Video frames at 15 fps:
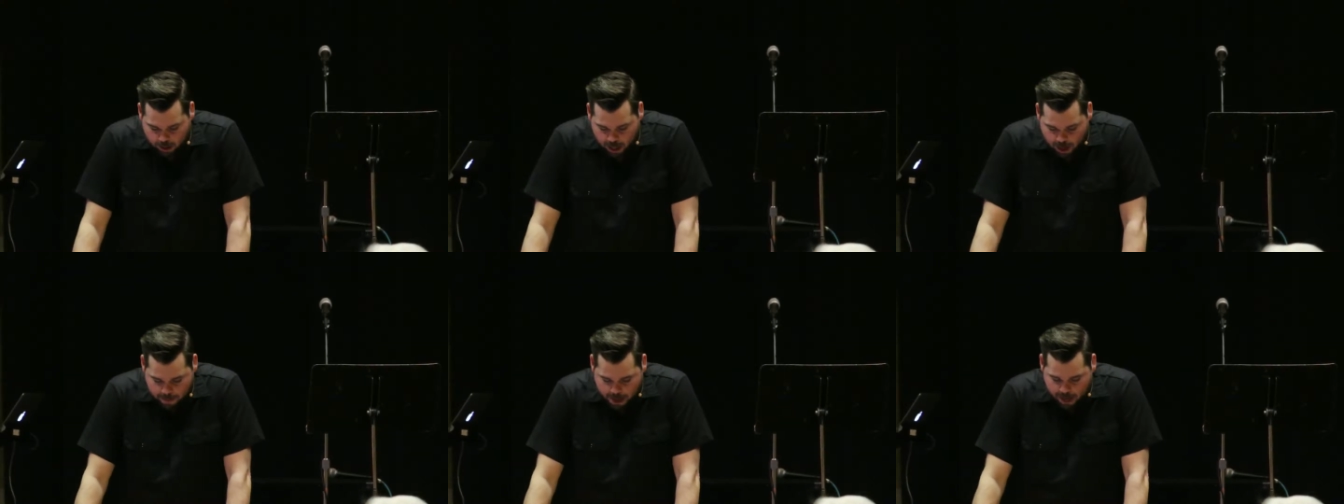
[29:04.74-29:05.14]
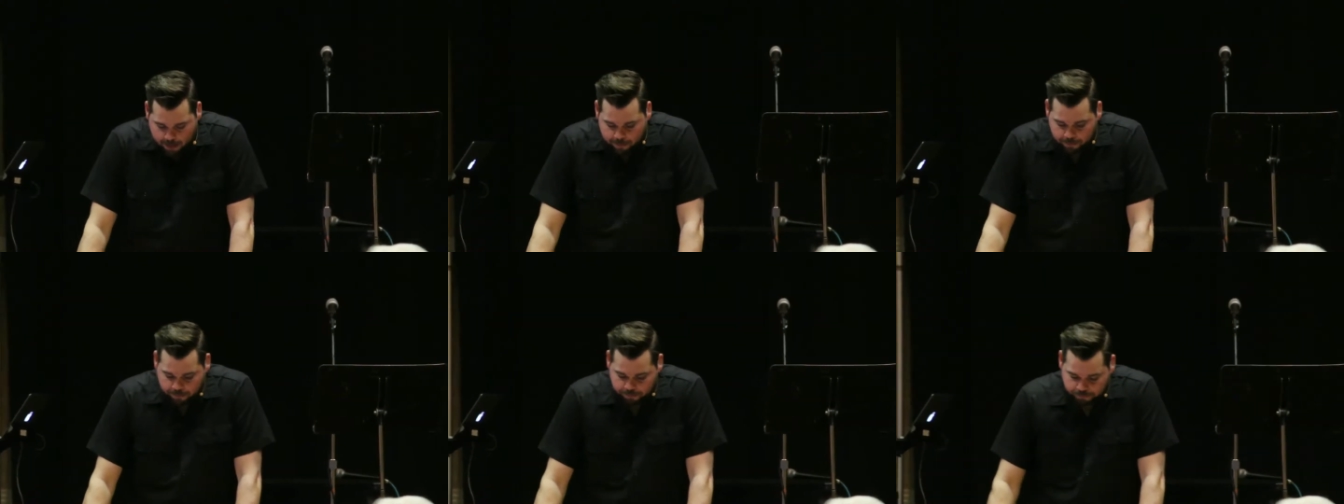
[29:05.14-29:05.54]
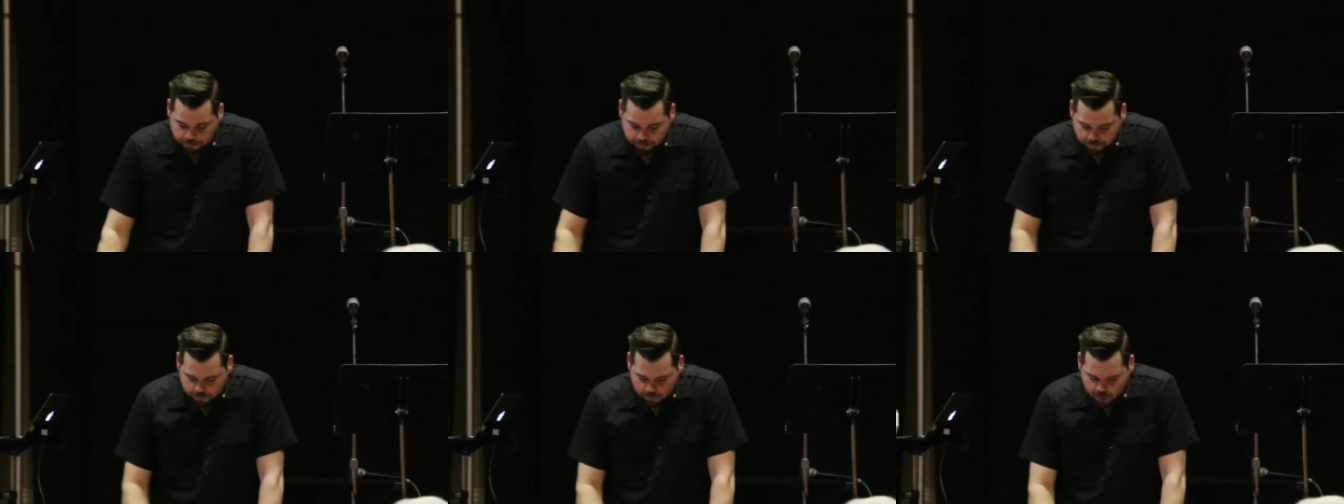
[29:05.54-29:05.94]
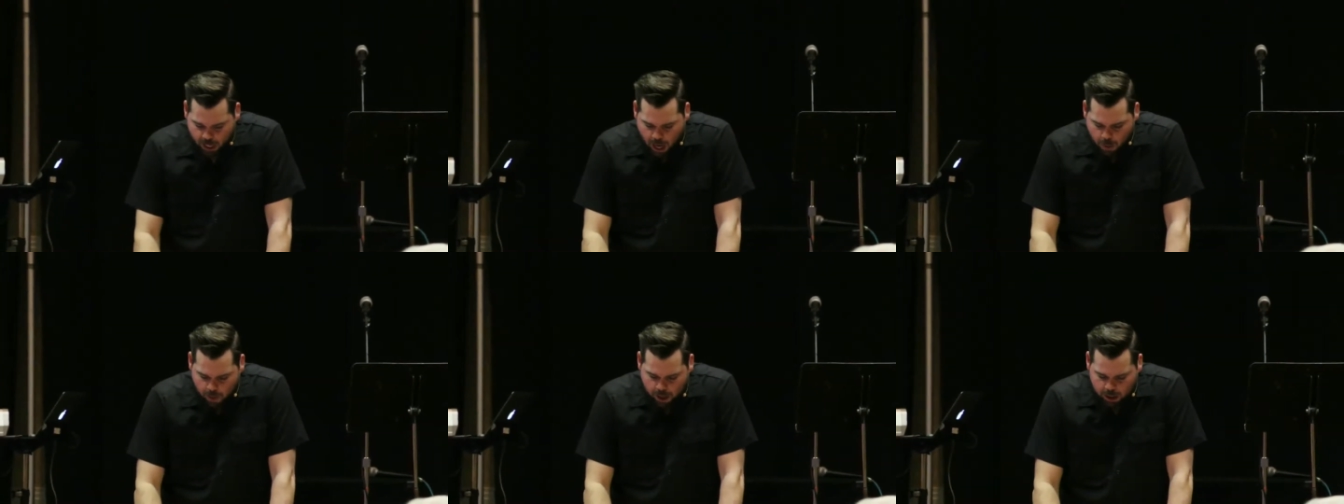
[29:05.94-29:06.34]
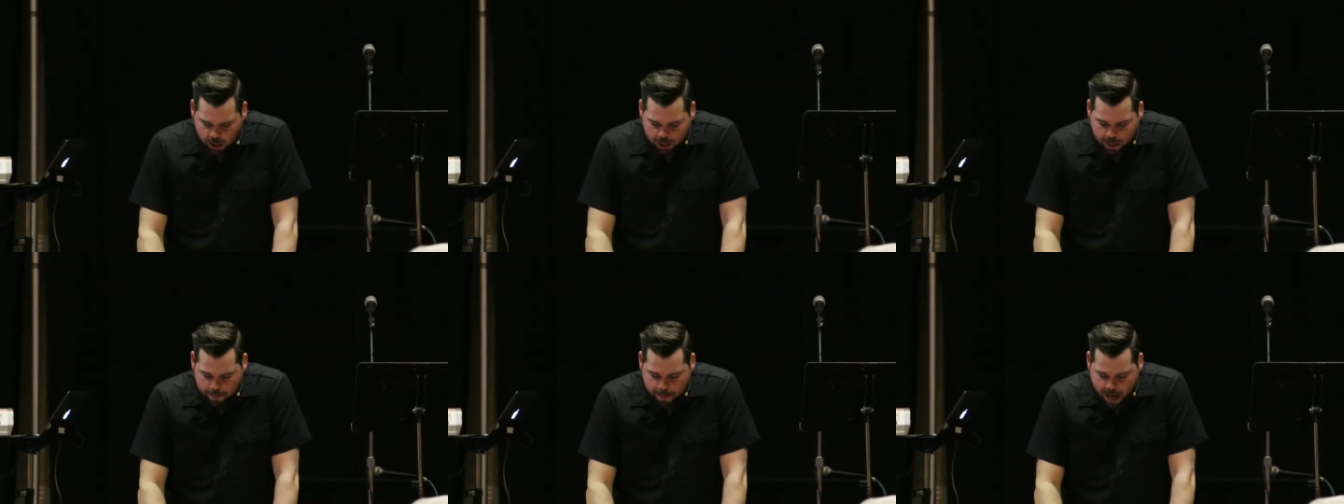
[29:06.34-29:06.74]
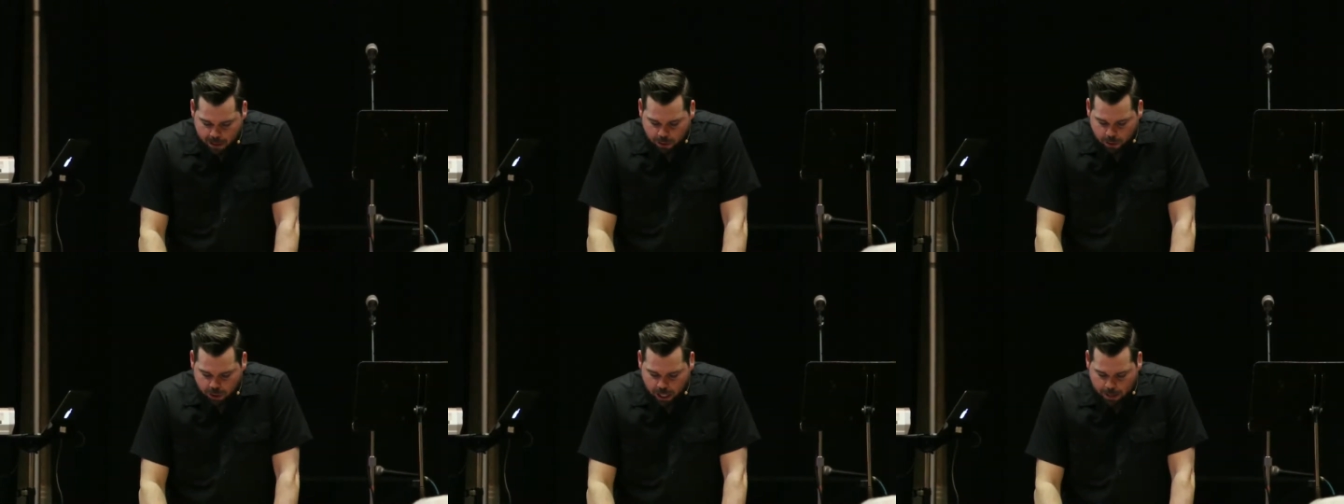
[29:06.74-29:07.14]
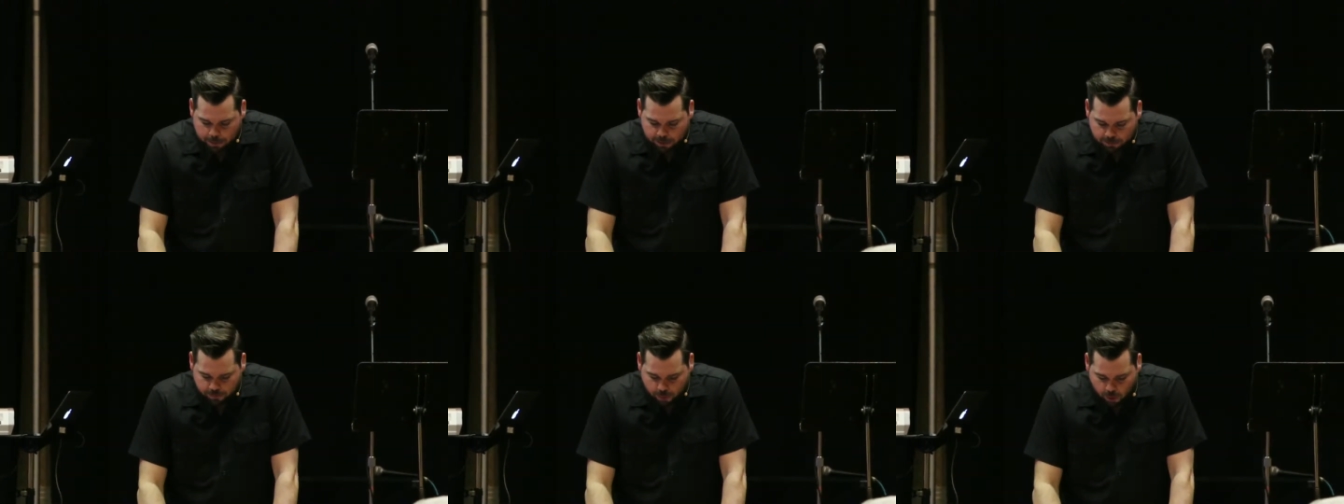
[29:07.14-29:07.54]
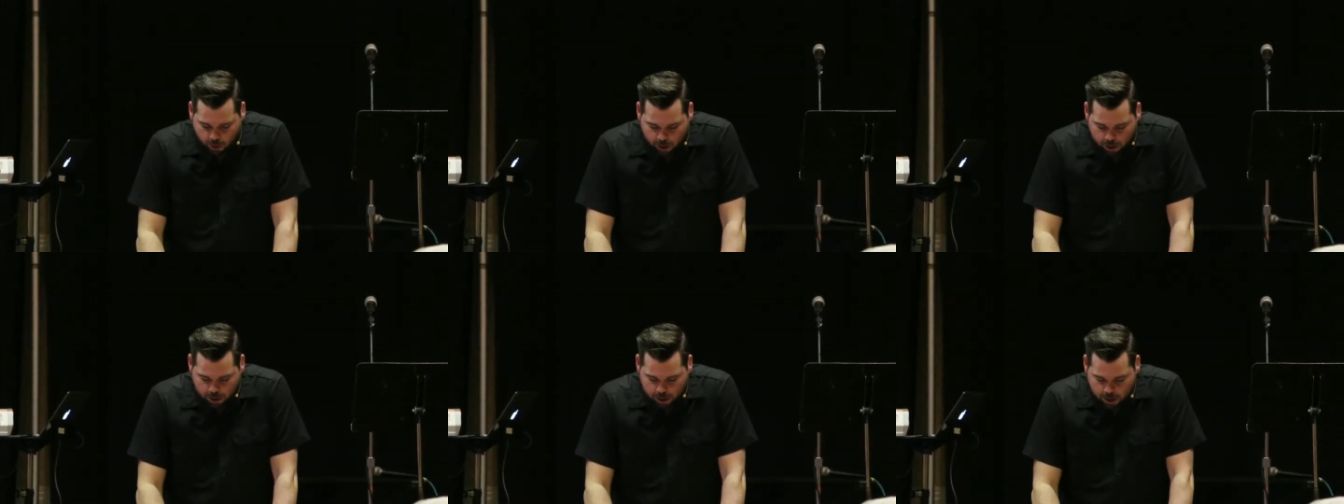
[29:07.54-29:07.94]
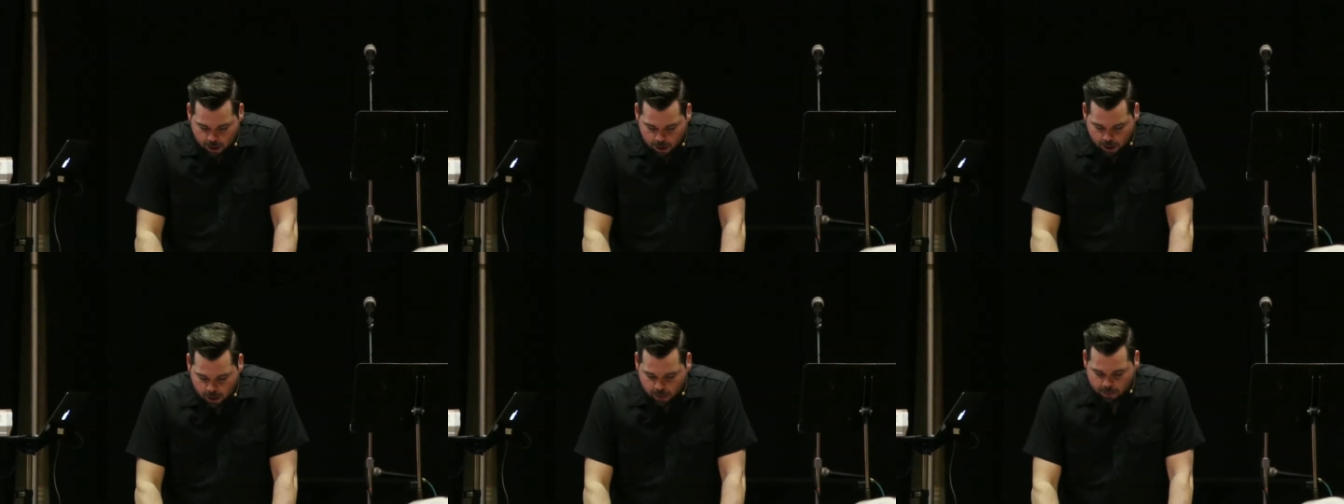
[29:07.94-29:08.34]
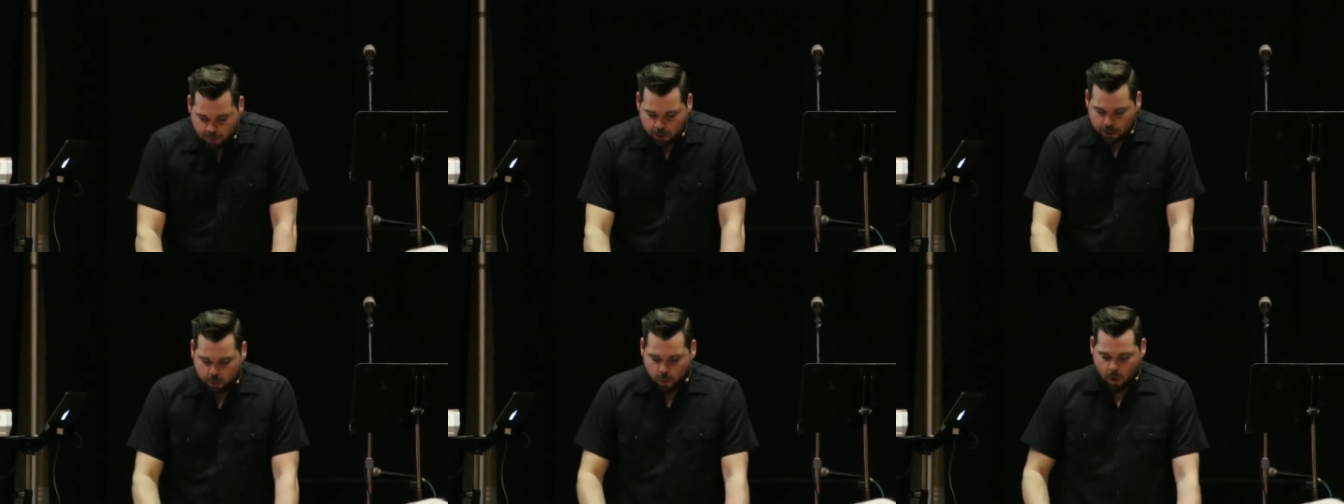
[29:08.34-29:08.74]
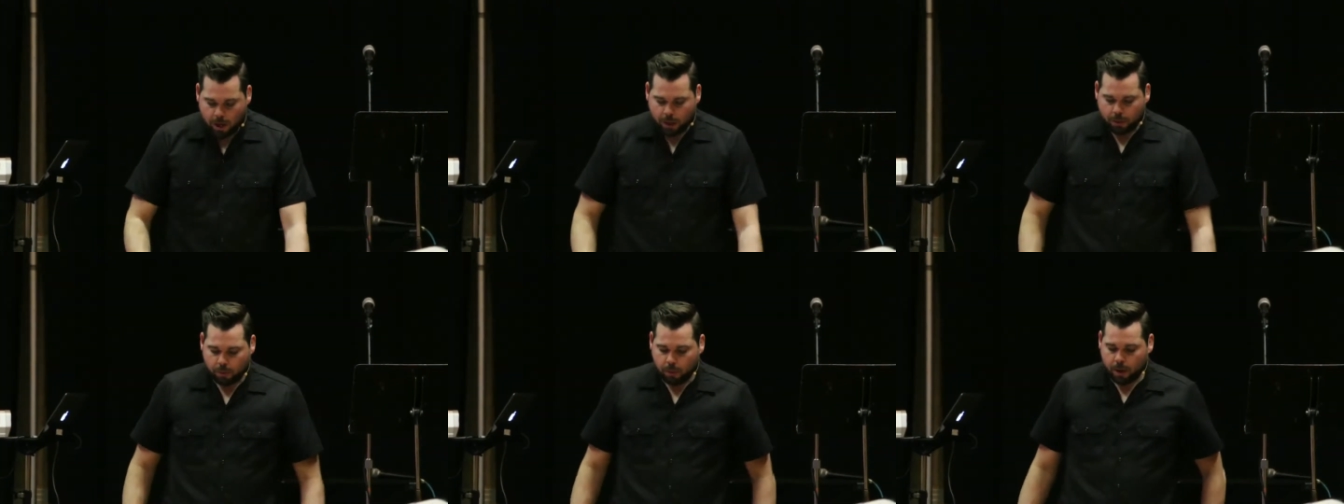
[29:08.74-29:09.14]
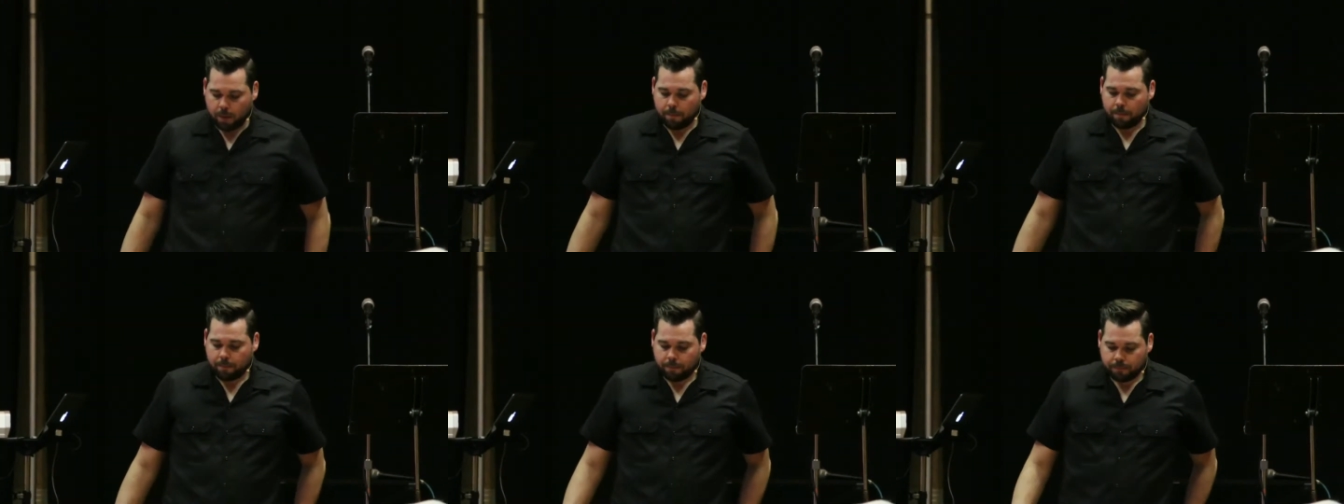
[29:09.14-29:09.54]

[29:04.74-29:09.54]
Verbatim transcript: Amen. I want to look at Matthew chapter 4, verse 23.